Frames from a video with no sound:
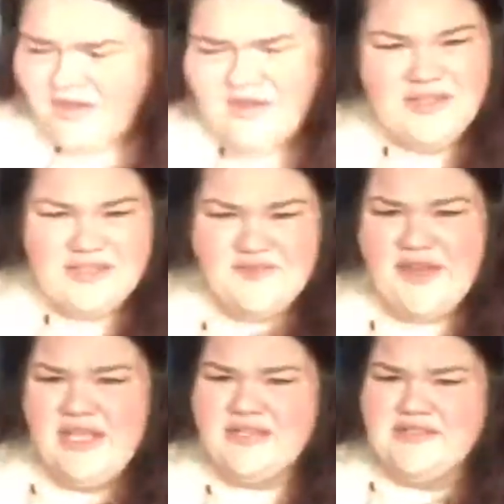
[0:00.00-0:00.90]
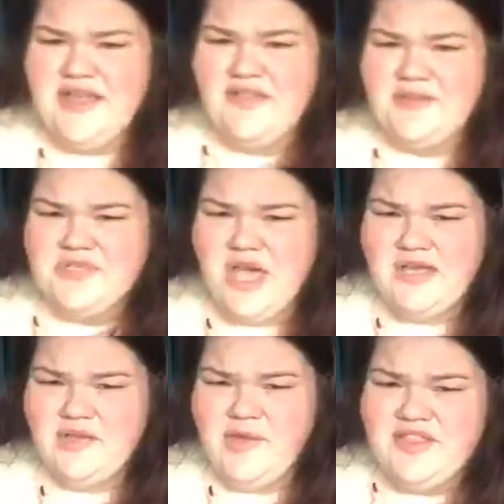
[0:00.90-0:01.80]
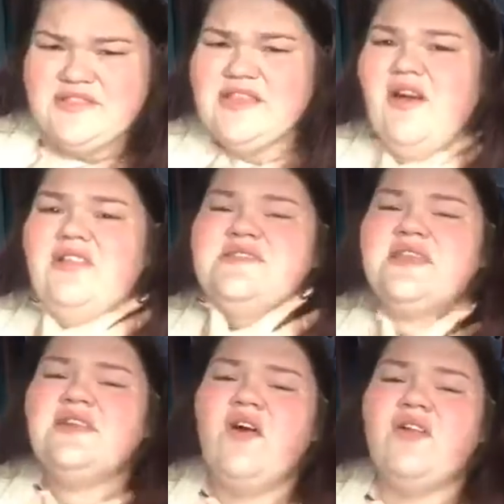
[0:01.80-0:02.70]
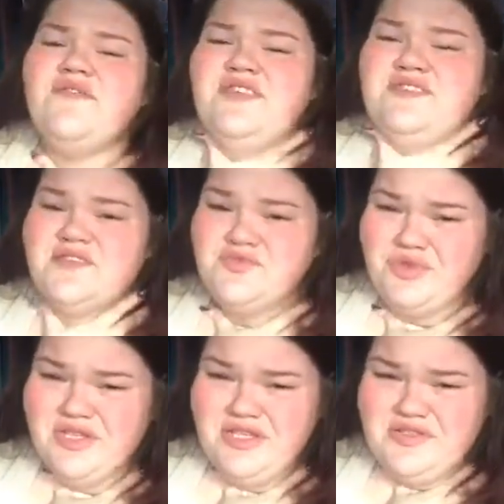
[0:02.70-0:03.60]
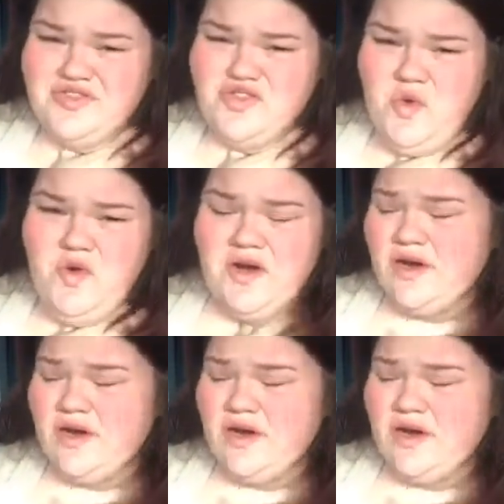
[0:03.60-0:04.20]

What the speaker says: It's funny because now that I'm talking about this, like all of a sudden all of this is really sore